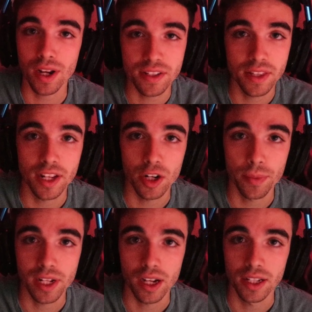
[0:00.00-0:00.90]
the year.
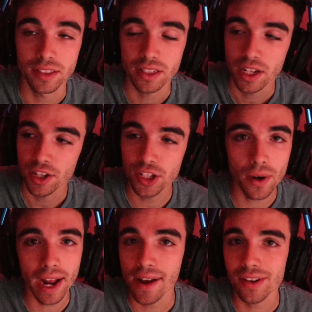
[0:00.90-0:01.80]
Because, you know, I
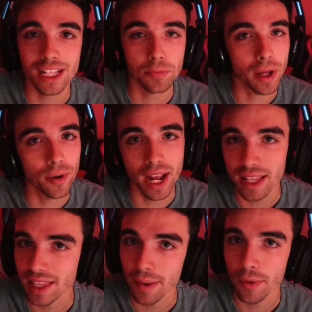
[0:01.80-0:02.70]
haven't got to play with Hank
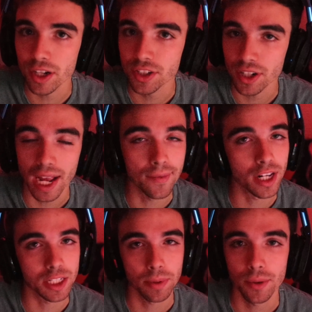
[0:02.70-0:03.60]
that much. I haven't got
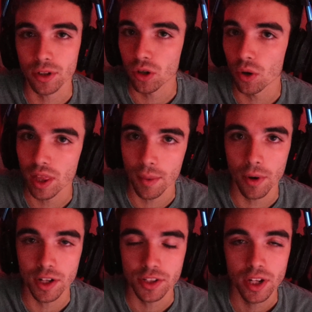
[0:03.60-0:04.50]
to play with Cole that
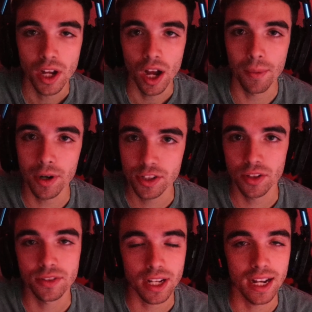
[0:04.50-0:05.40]
much. A bunch of
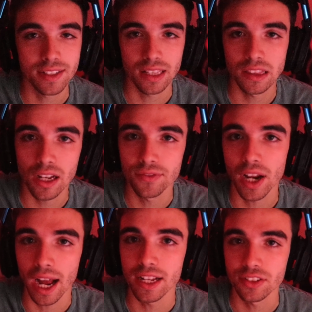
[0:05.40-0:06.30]
those guys that love to
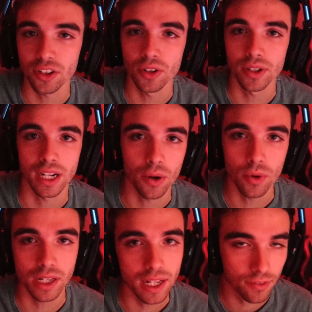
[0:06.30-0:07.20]
ISO, and I want
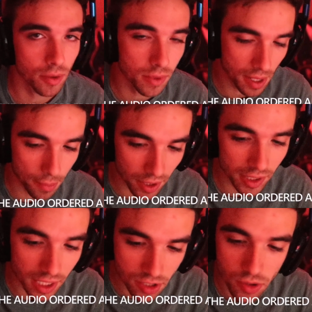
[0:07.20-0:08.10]
to give them the ability
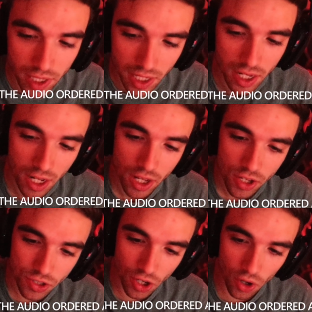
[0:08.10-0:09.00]
to do it.
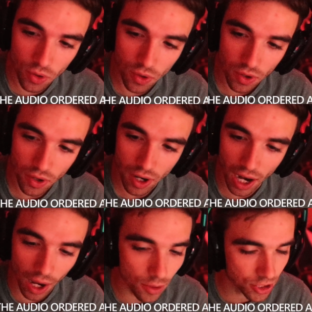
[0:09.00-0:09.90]
So
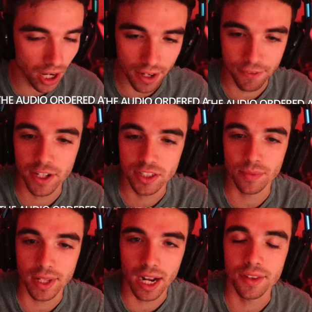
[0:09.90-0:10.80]
I was trying to figure
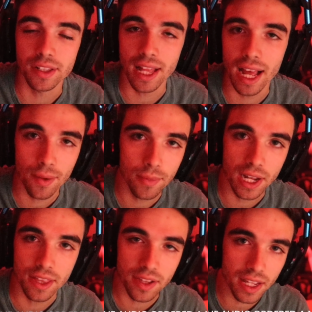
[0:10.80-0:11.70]
something out in the lab,
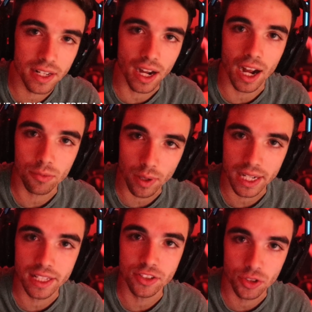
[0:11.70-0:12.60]
and then I ran
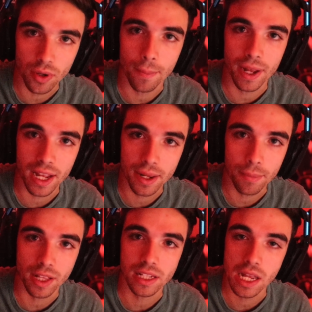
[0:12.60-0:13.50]
into a man
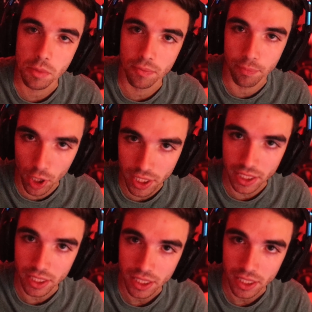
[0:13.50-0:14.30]
by the name of Boogie,